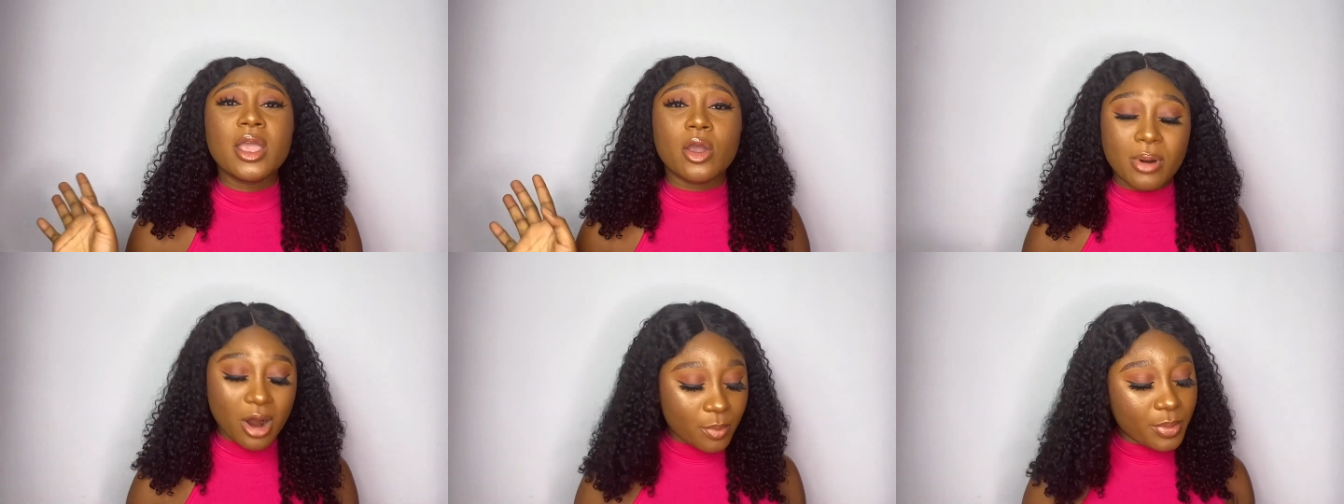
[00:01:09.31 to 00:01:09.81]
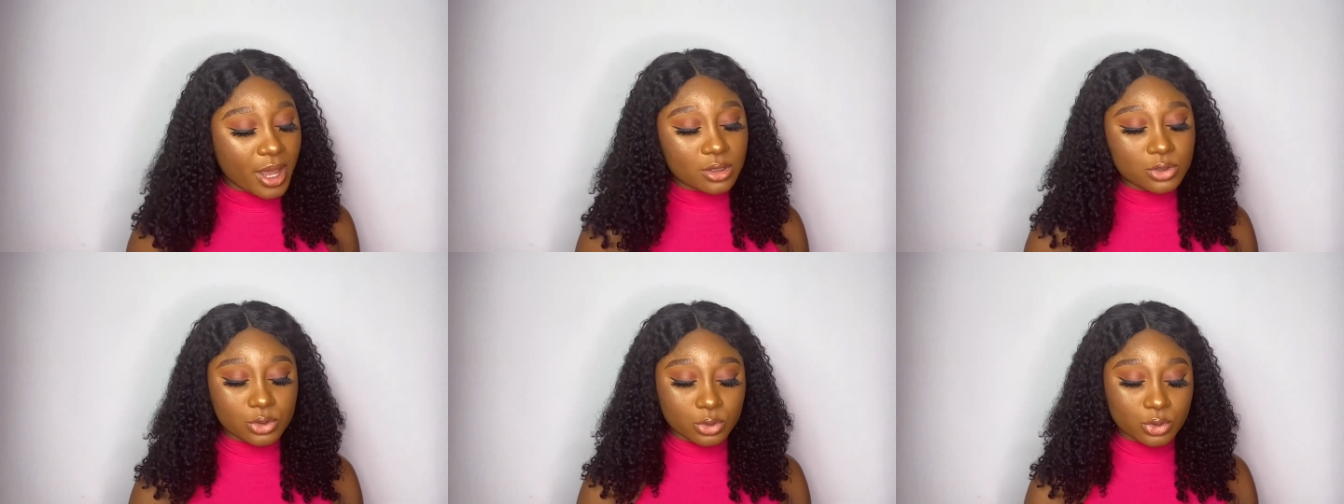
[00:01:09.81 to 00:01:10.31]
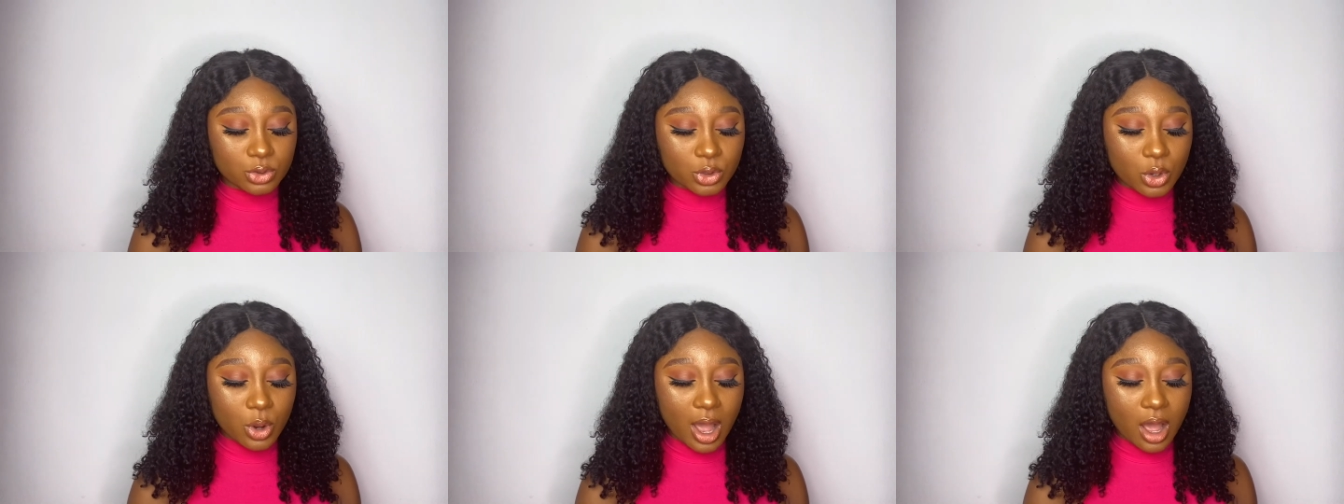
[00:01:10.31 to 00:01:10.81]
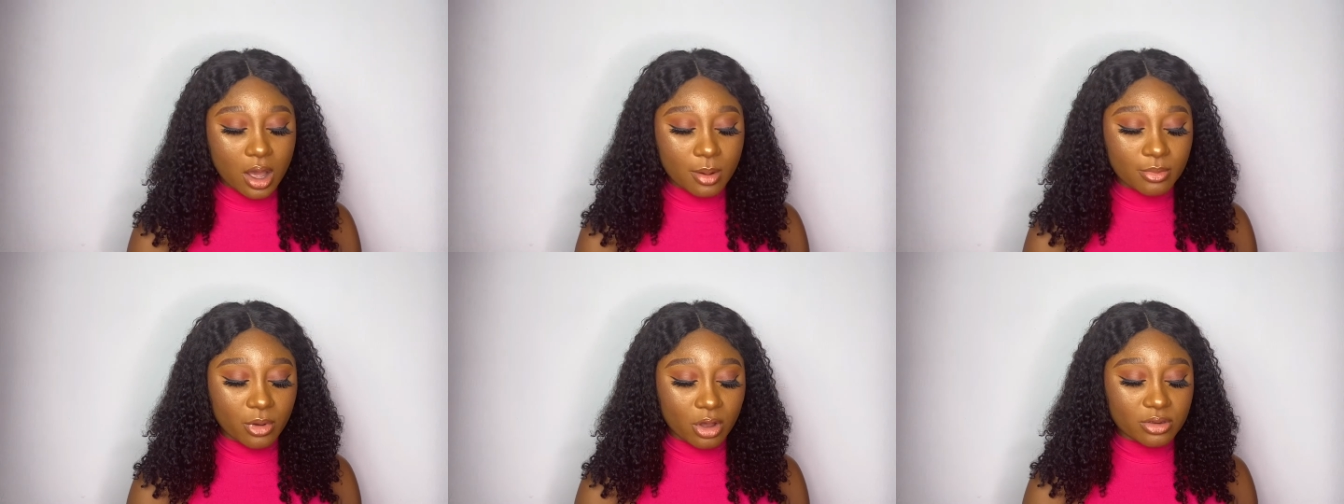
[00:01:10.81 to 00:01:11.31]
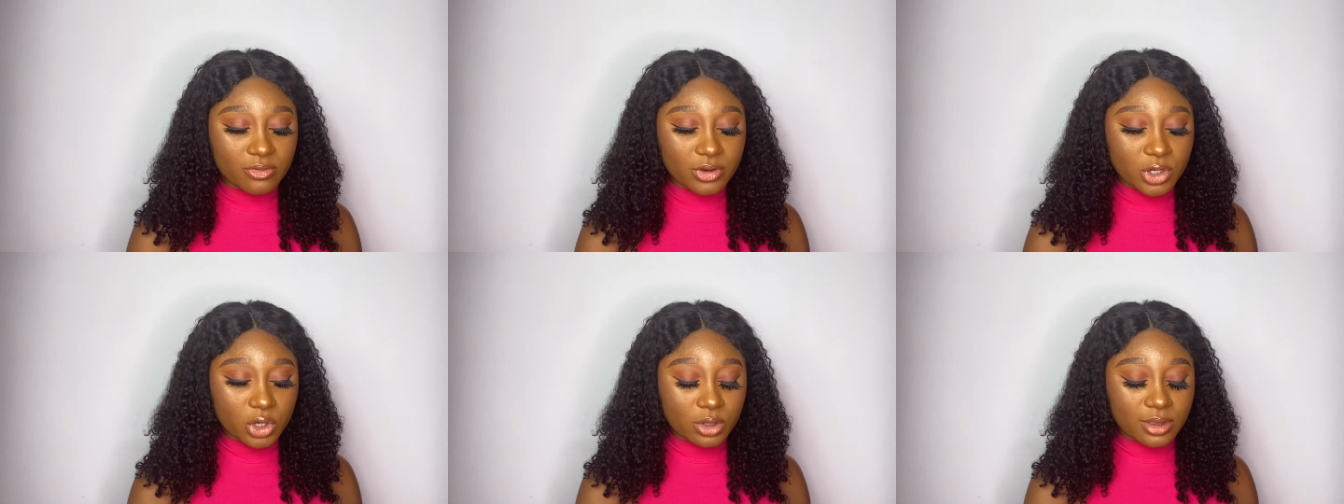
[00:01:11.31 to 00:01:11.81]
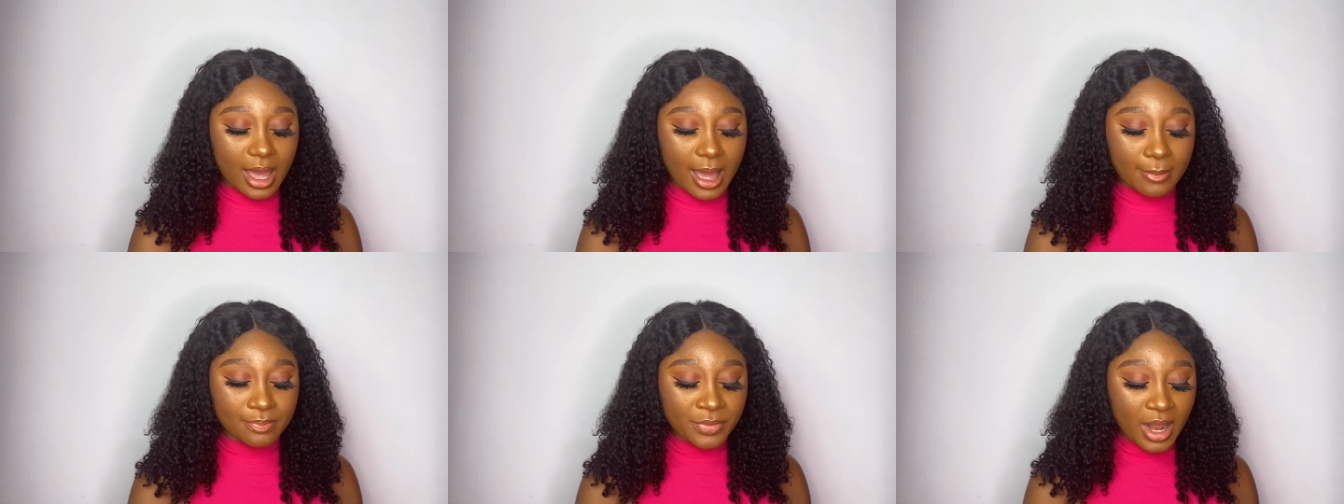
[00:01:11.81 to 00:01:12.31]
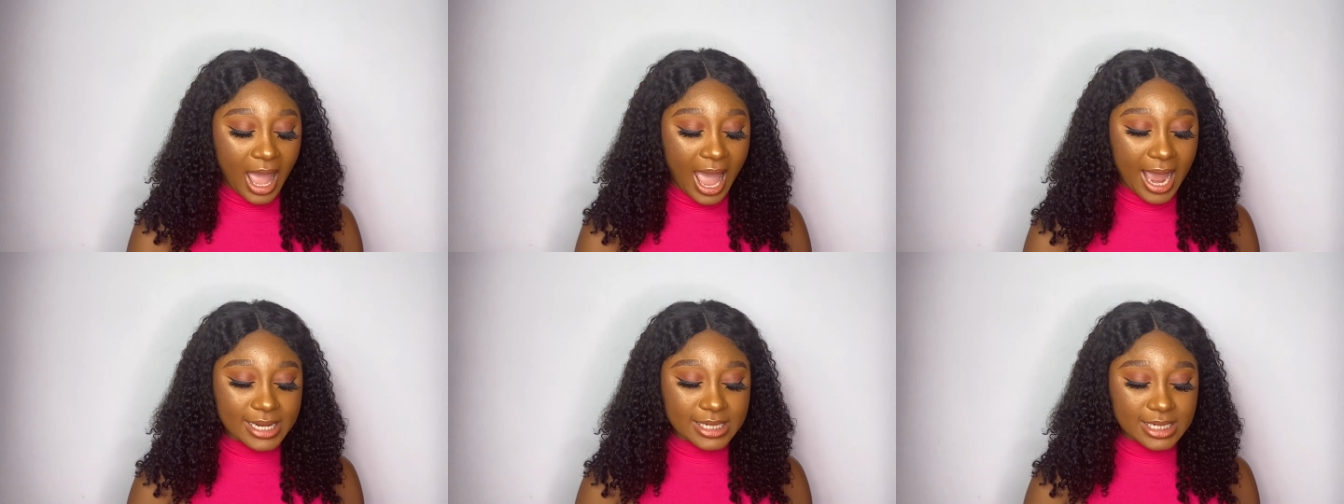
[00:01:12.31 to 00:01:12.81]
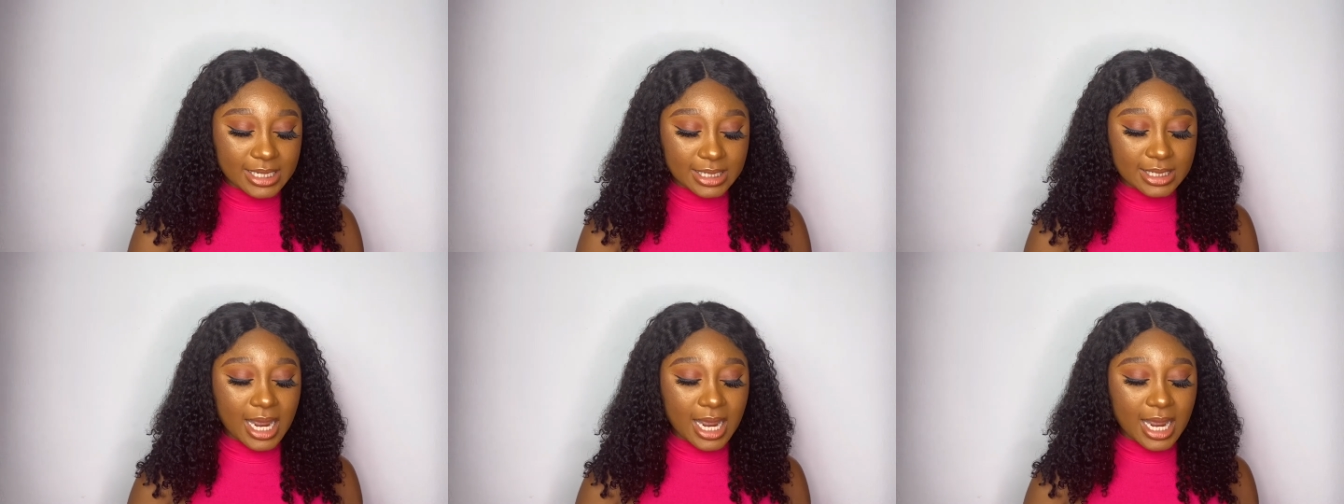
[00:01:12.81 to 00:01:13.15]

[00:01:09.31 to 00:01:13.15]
your brow pencil. So on the video that I did,